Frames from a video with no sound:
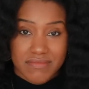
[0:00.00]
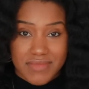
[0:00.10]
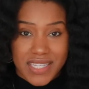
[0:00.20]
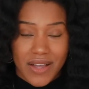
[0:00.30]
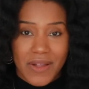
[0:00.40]

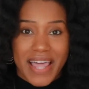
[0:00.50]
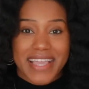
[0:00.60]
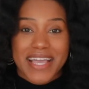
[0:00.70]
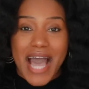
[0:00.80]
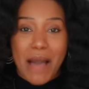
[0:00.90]
You know,
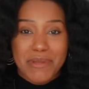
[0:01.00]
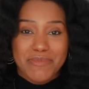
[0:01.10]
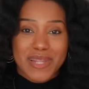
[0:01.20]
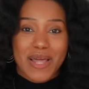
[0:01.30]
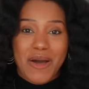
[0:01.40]
like comment
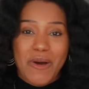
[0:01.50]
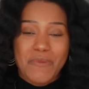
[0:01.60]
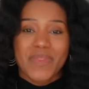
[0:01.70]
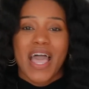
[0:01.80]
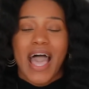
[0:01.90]

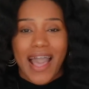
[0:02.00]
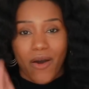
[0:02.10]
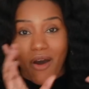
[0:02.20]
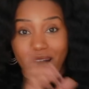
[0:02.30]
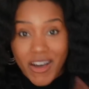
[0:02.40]
below
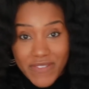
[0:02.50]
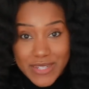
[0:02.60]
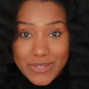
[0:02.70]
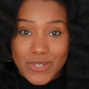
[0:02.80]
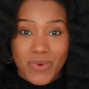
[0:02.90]
how
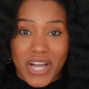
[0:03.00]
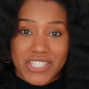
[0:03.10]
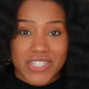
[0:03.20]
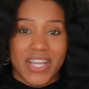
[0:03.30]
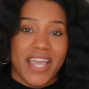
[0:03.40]
often do you
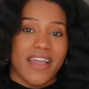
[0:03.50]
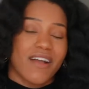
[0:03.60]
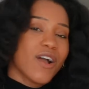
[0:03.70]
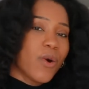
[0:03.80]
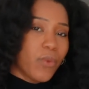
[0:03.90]
wash your
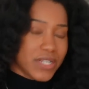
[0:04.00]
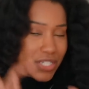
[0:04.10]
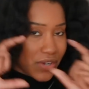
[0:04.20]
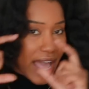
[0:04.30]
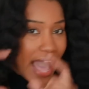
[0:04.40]
hair? What's
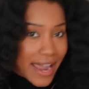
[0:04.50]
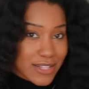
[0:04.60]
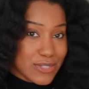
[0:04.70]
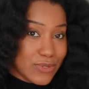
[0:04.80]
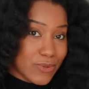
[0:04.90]
your
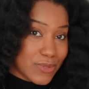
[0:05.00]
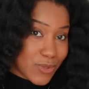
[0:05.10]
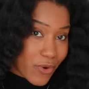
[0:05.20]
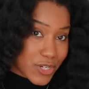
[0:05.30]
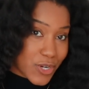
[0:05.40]
attitude
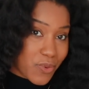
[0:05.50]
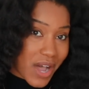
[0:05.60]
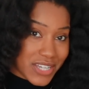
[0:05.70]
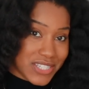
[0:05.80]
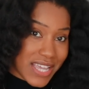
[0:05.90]
towards your
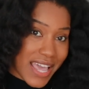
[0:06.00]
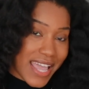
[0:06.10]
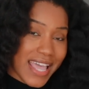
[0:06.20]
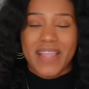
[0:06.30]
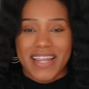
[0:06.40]
wash
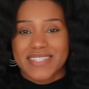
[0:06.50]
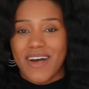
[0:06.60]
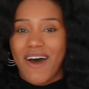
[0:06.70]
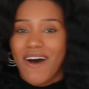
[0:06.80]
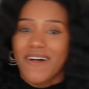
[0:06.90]
day? Let us
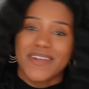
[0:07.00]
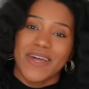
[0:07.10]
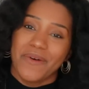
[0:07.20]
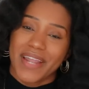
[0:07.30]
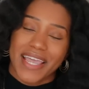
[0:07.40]
all
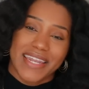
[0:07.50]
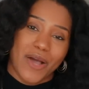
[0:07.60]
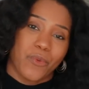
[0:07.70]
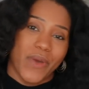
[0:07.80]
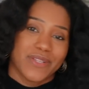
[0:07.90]
know, and I
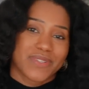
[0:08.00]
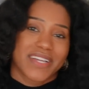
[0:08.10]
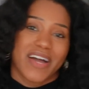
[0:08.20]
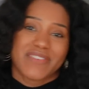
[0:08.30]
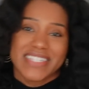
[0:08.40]
cannot wait for the
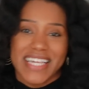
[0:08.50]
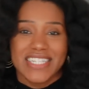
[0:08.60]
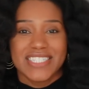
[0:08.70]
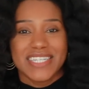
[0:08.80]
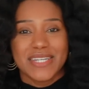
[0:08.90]

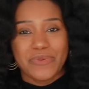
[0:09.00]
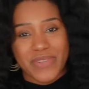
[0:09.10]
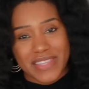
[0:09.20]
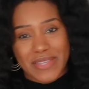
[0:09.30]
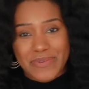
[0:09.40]
conversation
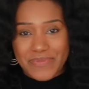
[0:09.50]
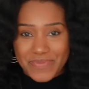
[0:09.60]
with you.